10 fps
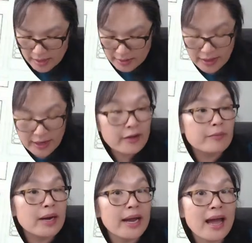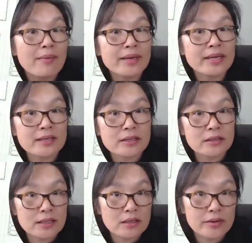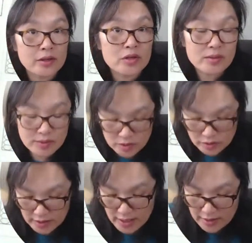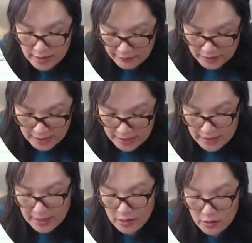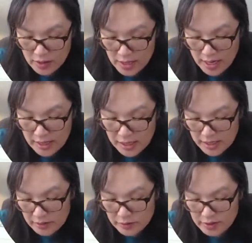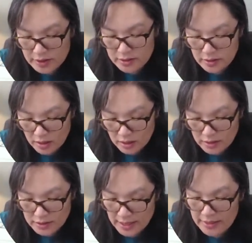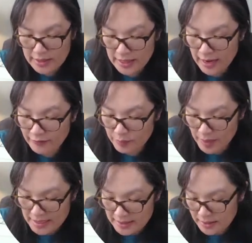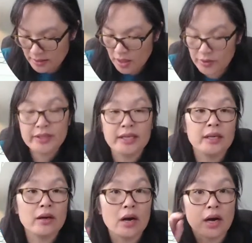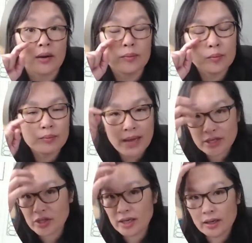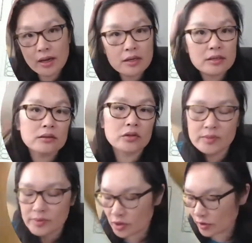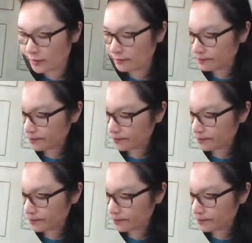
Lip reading: and then I have my abacus that's on the Christmas tree. They have to cut it out, cut out the stars, and then they have to paste it on the matching Christmas tree.